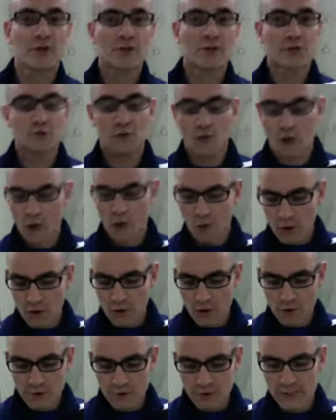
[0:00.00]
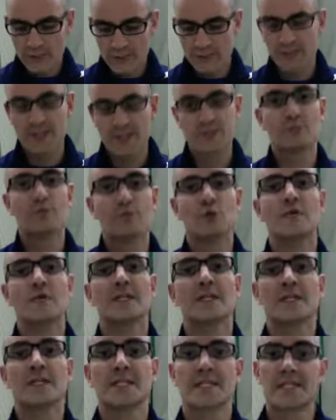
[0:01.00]
So all these things
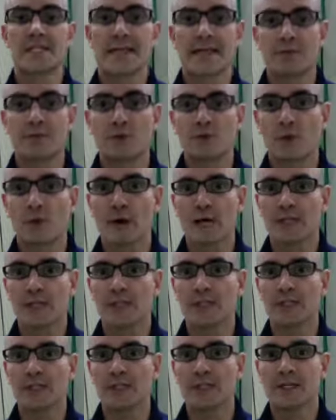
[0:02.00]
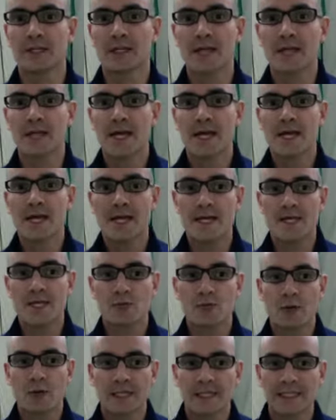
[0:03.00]
moving in the same direction
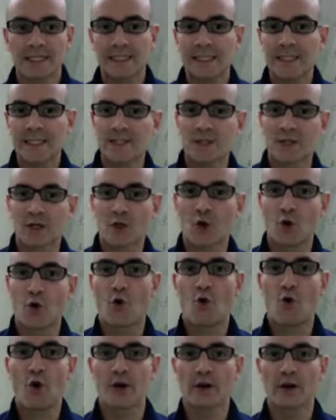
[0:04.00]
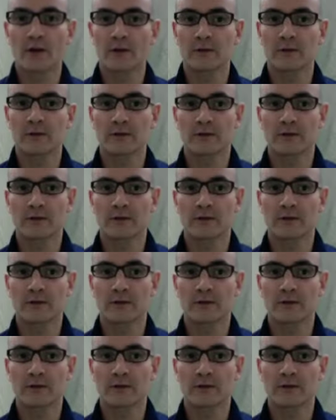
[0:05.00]
is what leads to coil.